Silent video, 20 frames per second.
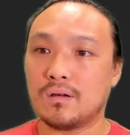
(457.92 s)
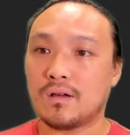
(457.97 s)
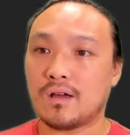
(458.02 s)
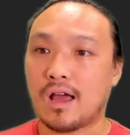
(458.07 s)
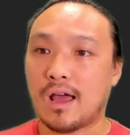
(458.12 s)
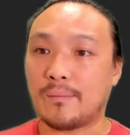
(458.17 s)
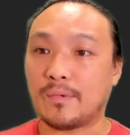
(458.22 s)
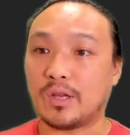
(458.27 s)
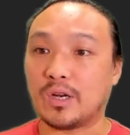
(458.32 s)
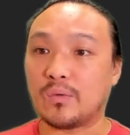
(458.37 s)

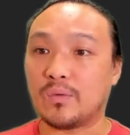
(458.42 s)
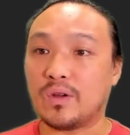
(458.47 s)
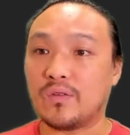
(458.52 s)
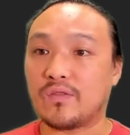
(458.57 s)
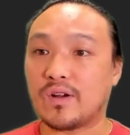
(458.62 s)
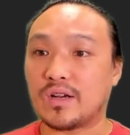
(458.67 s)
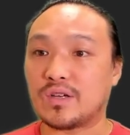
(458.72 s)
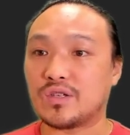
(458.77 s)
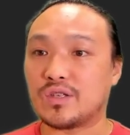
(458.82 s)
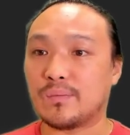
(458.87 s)
I'm going to
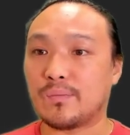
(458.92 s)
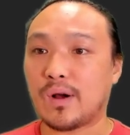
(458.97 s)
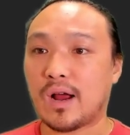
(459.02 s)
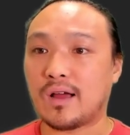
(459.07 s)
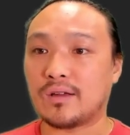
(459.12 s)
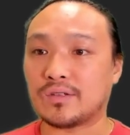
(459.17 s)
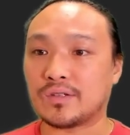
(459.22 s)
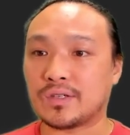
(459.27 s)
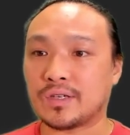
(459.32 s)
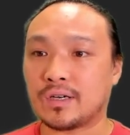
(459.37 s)
refresh the
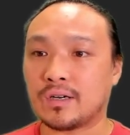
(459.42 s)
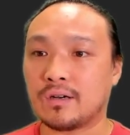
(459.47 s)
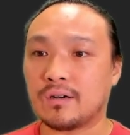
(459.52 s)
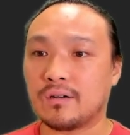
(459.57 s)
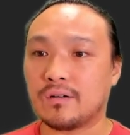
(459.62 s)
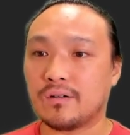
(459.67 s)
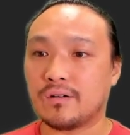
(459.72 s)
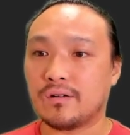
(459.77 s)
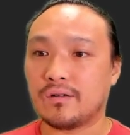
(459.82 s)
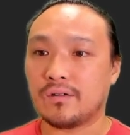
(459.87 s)
browser
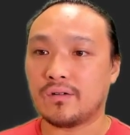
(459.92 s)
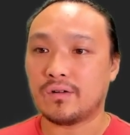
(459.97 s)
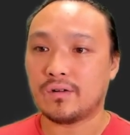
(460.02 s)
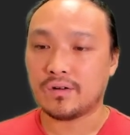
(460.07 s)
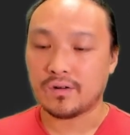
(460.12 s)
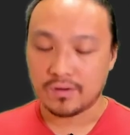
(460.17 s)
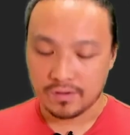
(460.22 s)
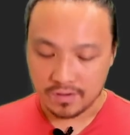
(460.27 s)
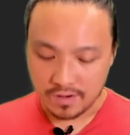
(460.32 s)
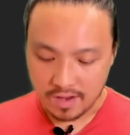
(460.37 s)

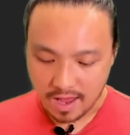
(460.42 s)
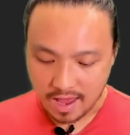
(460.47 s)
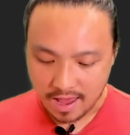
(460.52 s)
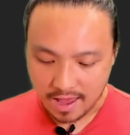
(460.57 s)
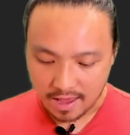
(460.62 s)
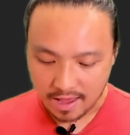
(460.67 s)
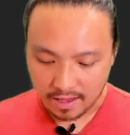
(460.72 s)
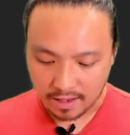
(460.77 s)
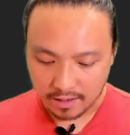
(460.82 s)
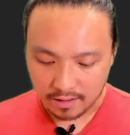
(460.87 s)

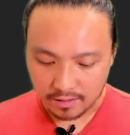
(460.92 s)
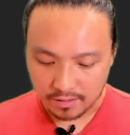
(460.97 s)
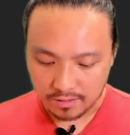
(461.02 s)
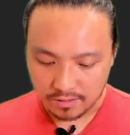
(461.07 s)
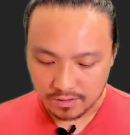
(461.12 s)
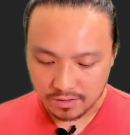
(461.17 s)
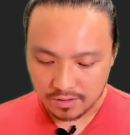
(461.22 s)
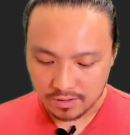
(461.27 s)
and